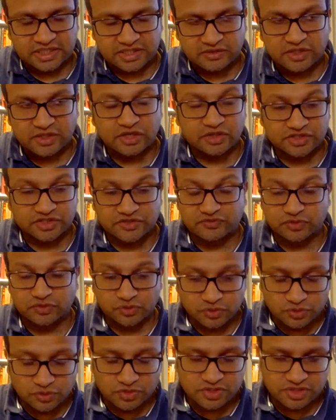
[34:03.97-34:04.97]
There are lots of
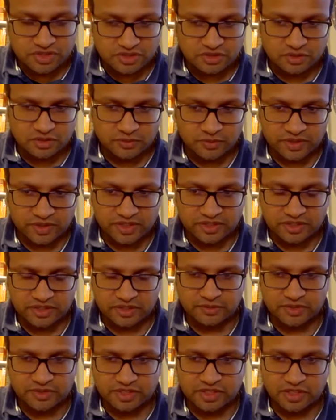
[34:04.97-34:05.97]
rules
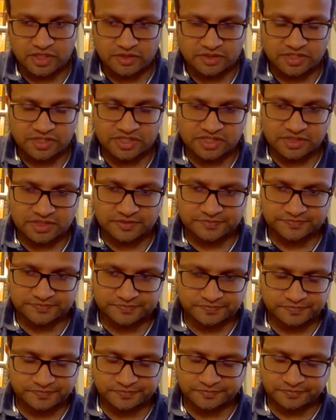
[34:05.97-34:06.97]
with coders.
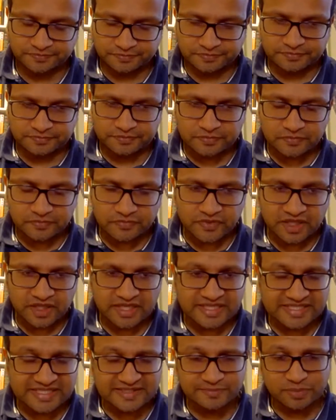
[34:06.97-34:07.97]

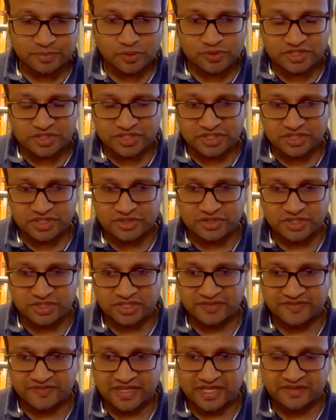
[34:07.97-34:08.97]
It is important that you
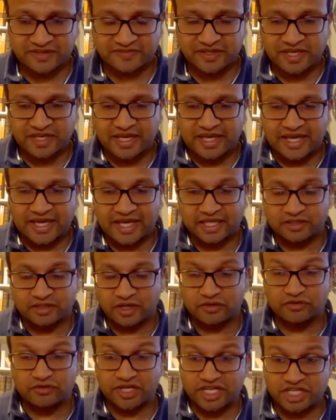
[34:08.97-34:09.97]
kind of have
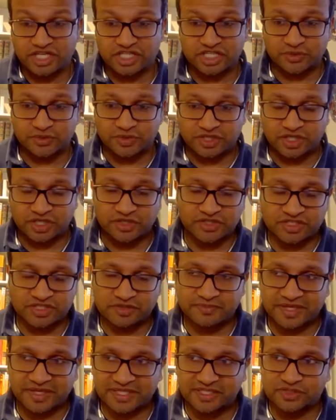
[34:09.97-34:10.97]
a relationship with coders
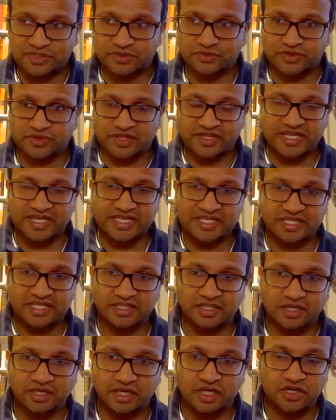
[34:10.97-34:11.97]
to make sure that they
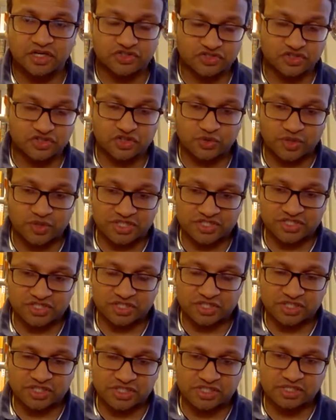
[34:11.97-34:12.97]
can ask you
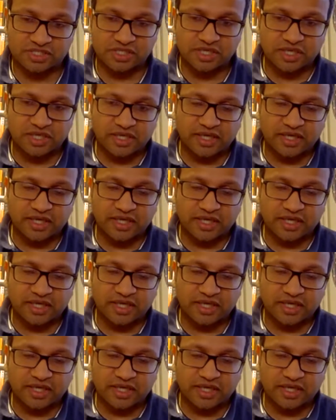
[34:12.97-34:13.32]
questions.